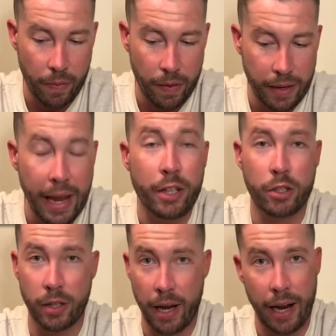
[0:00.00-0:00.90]

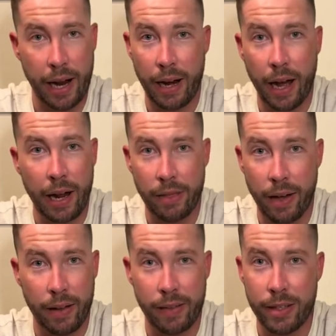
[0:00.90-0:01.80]
yesterday, and I
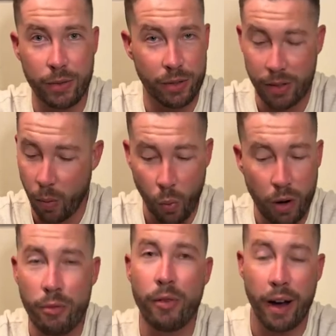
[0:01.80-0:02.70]
thought this was what a
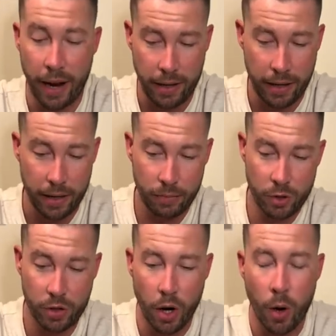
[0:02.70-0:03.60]
fun idea.
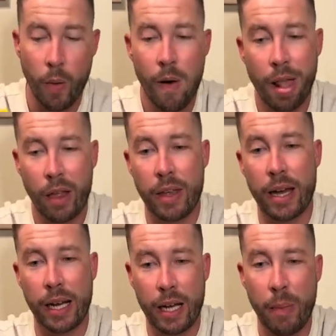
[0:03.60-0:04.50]
So
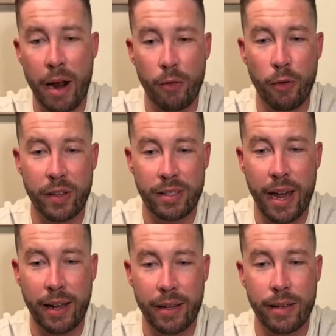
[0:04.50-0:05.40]
the commander for this
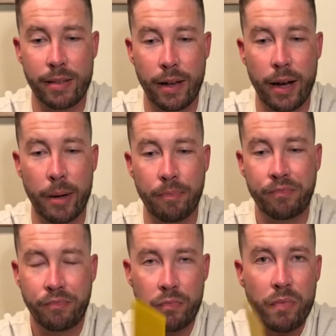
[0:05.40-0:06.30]
deck is
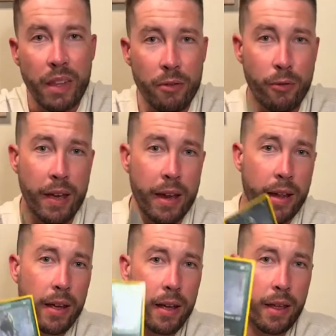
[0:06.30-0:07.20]

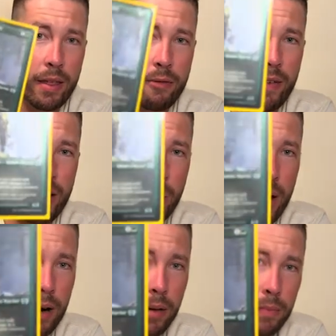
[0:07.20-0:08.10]
Finn the Fang
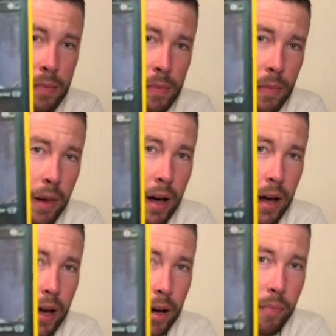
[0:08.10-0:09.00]
Bearer,
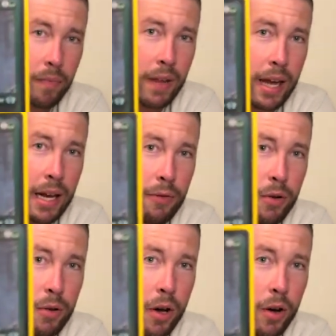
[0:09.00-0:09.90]
and if you
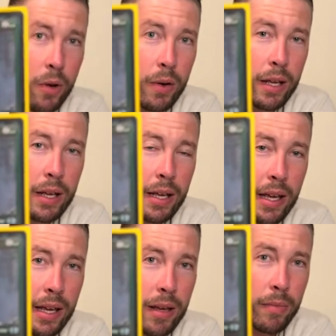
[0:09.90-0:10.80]
know
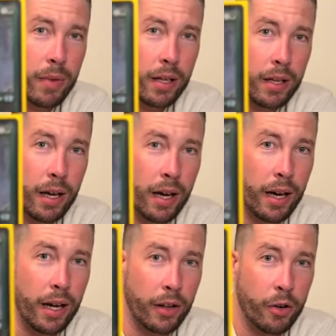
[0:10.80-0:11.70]
him
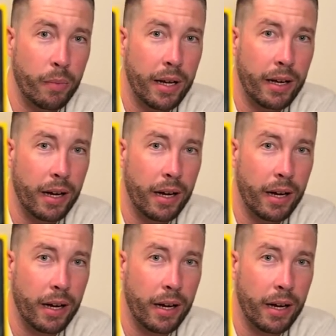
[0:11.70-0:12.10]
a little bit,